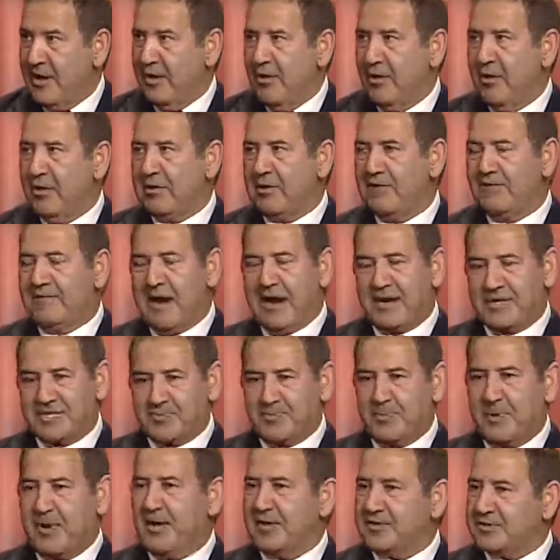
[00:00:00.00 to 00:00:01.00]
All of our
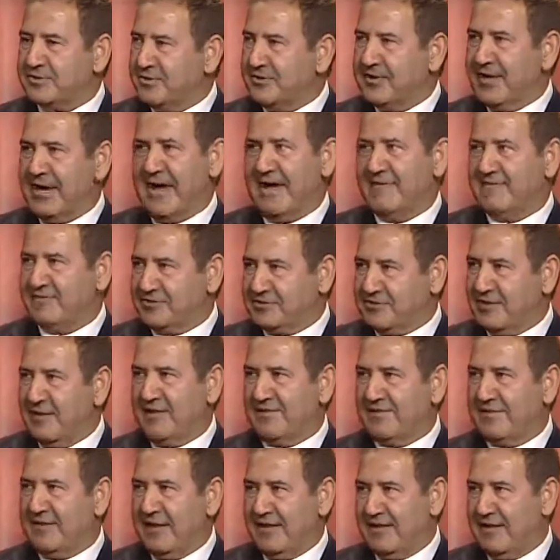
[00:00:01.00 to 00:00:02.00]
sponsors, they have the
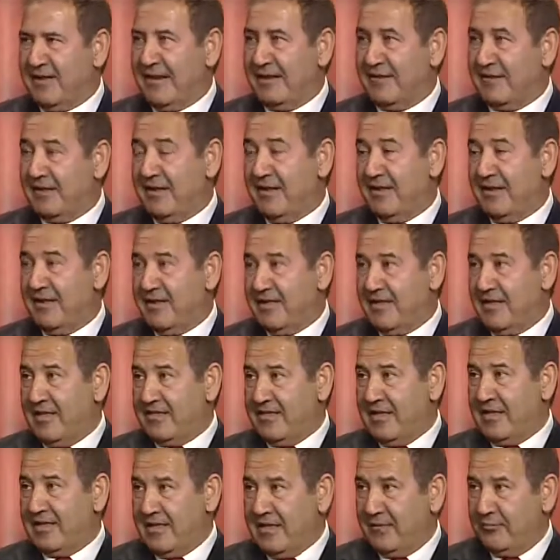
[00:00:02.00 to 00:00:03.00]
stuff that
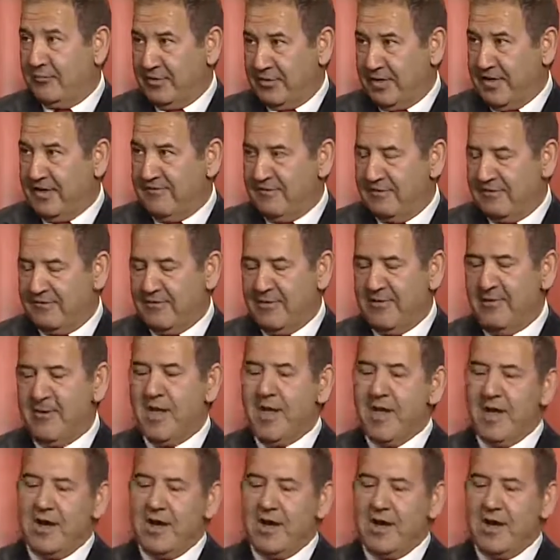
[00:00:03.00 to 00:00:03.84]
they will give it to them.